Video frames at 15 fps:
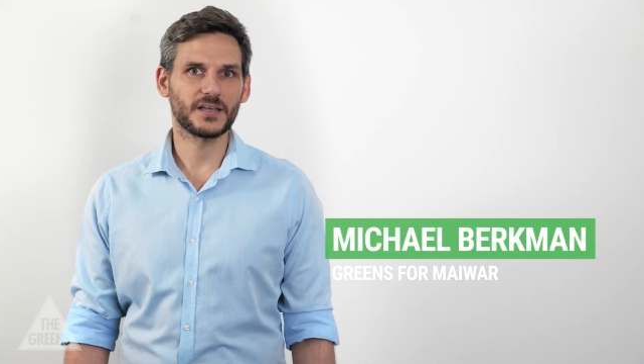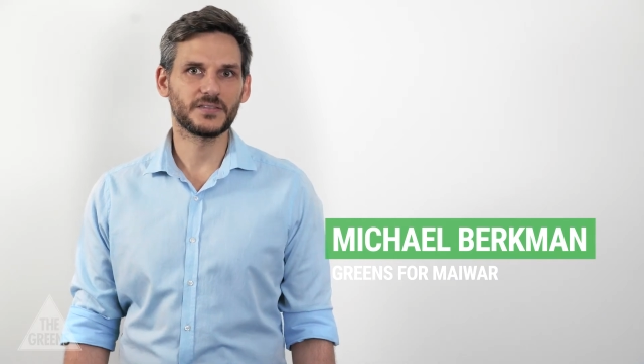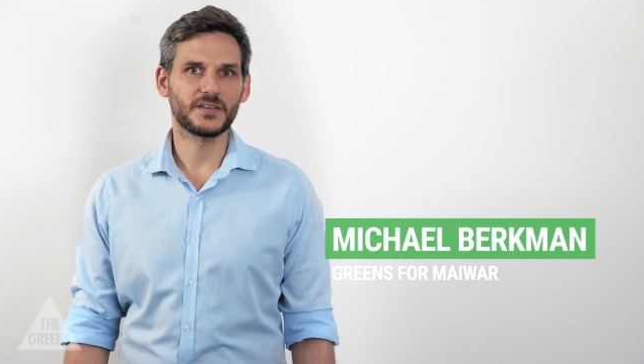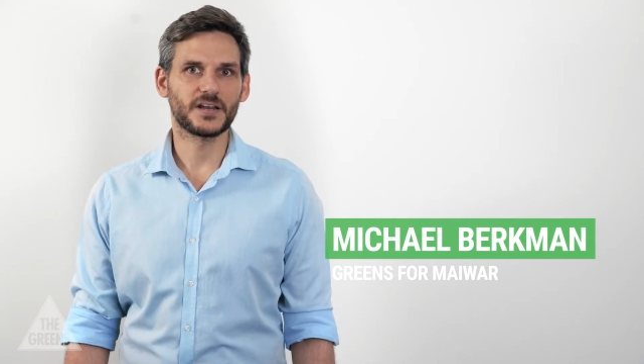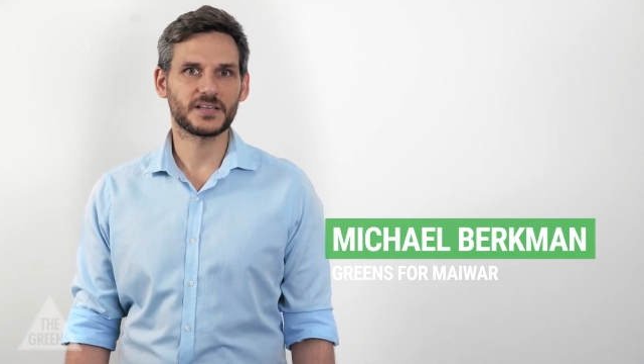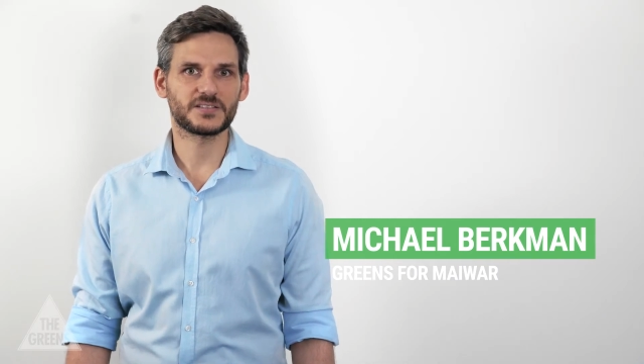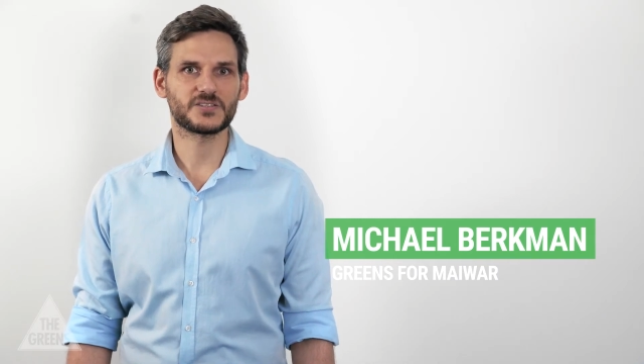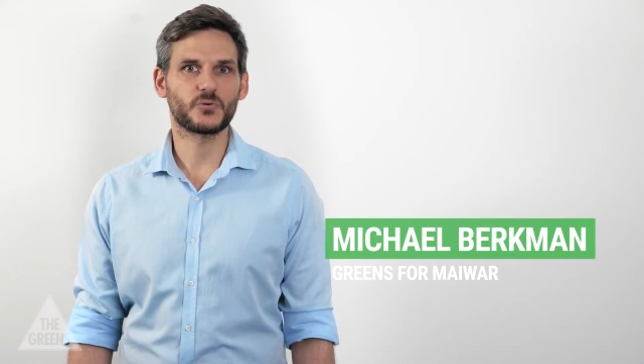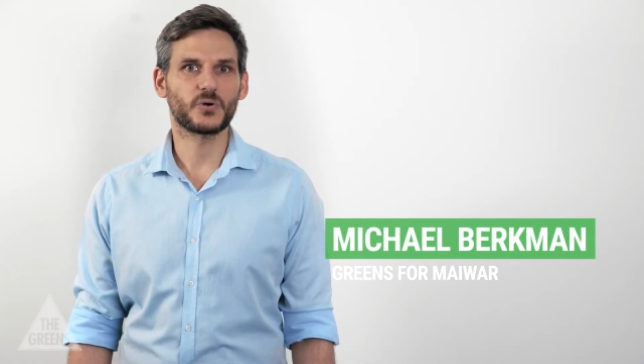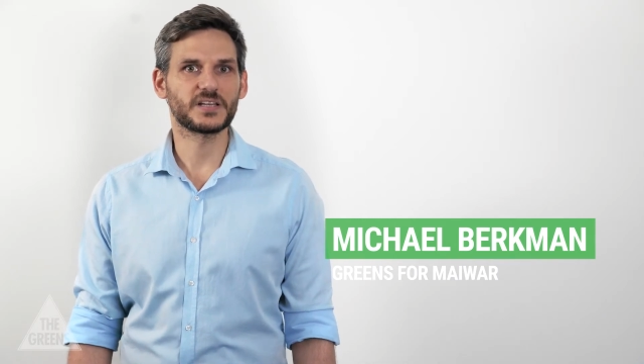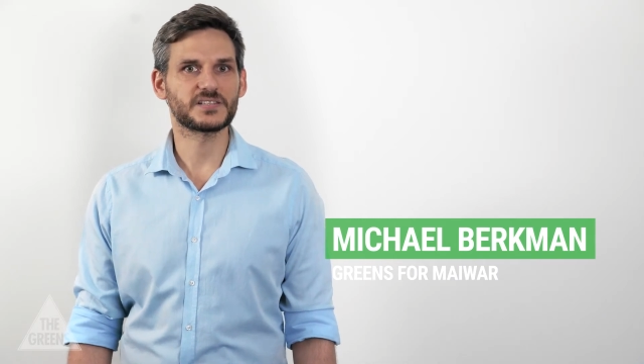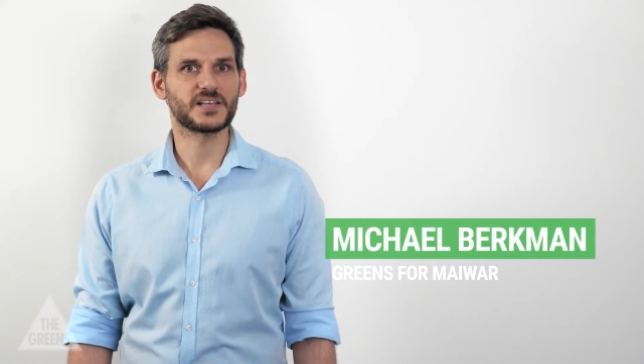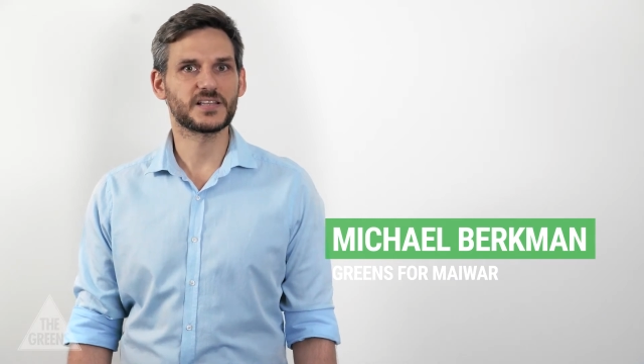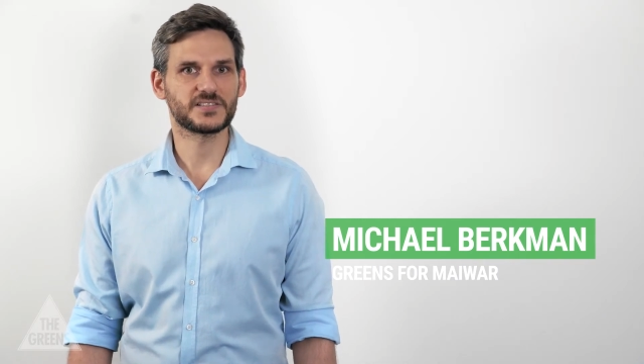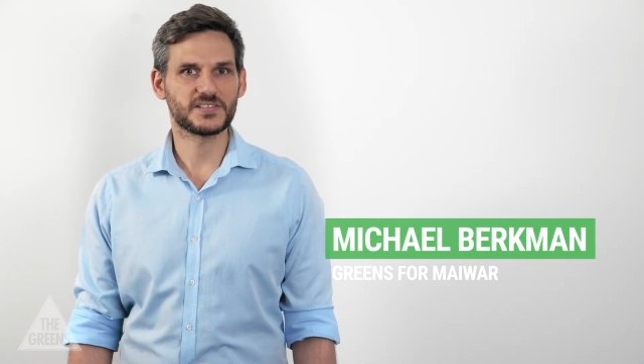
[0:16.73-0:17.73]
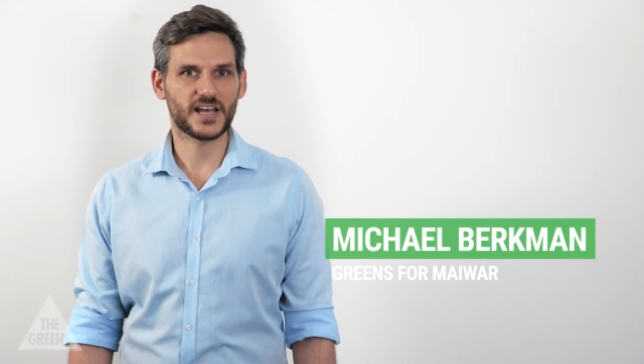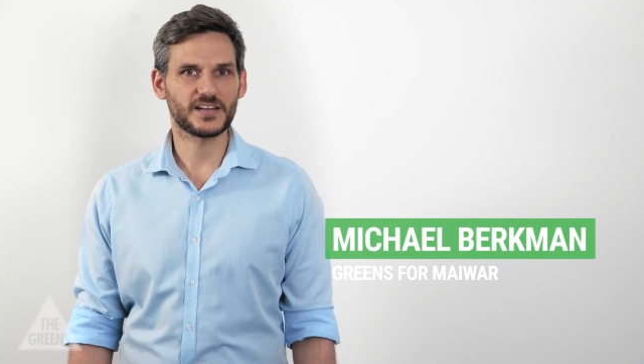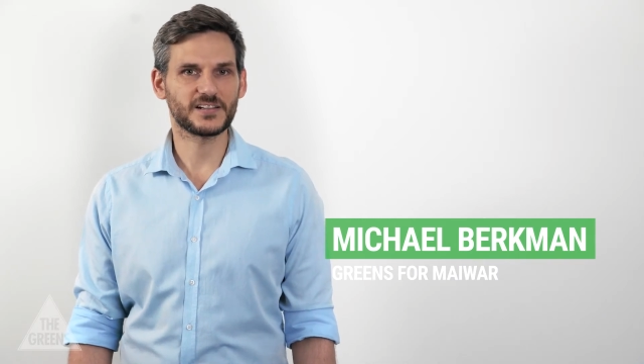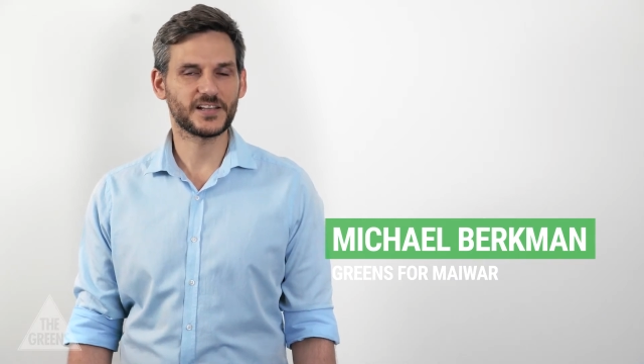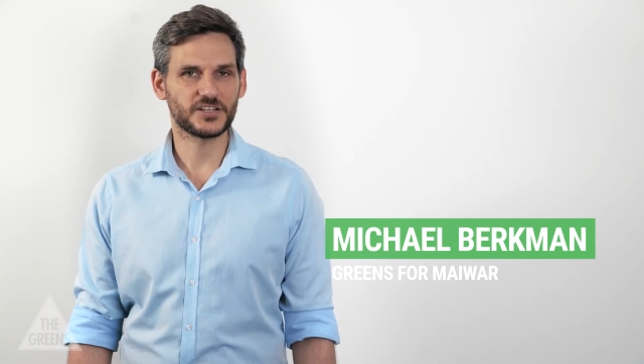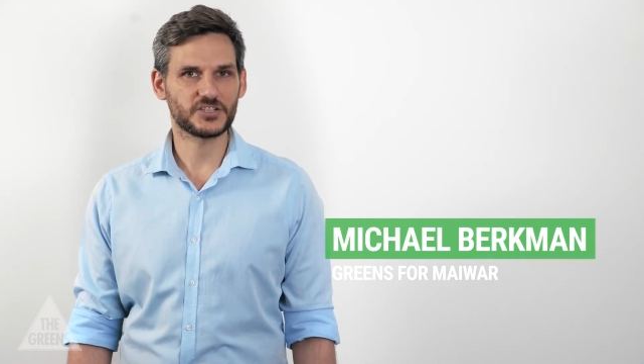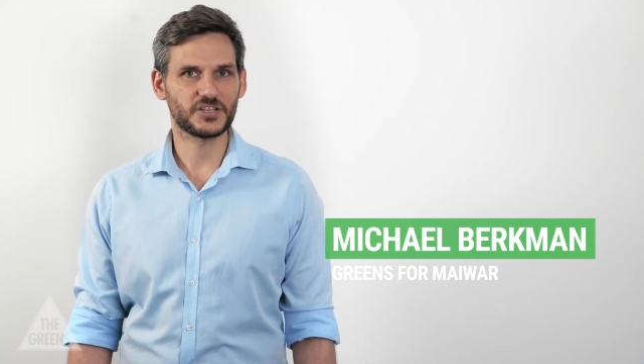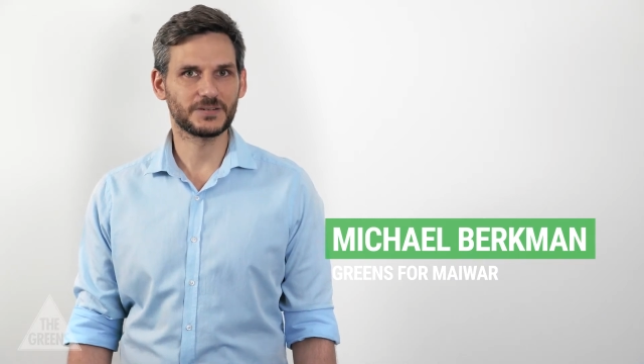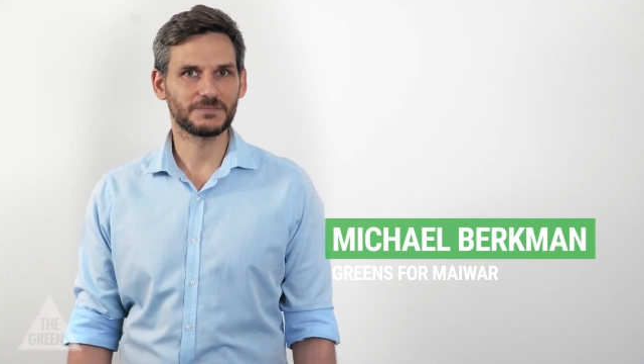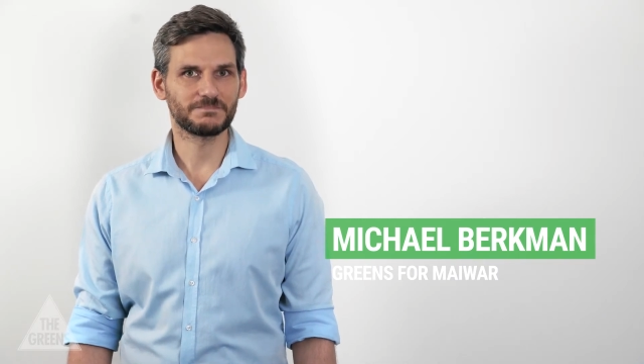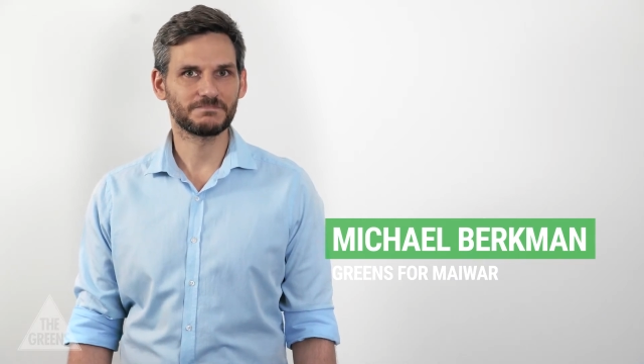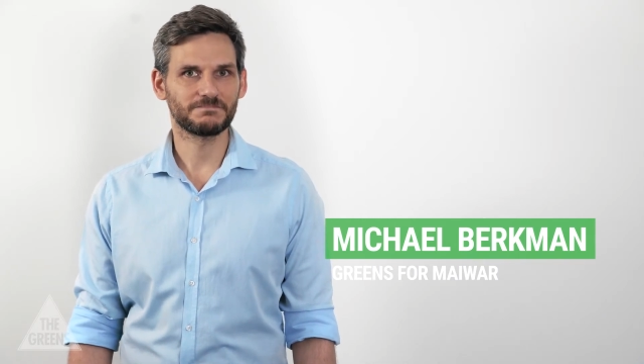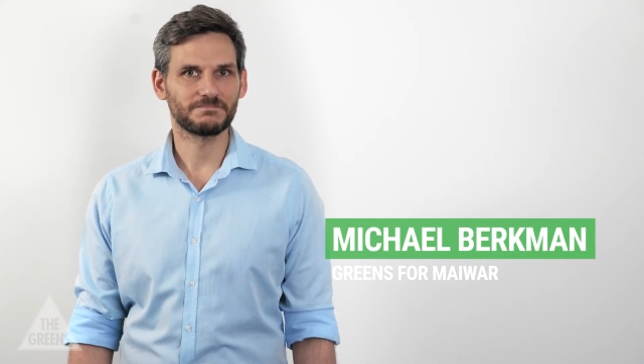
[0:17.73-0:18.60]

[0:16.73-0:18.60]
in the next Queensland state election.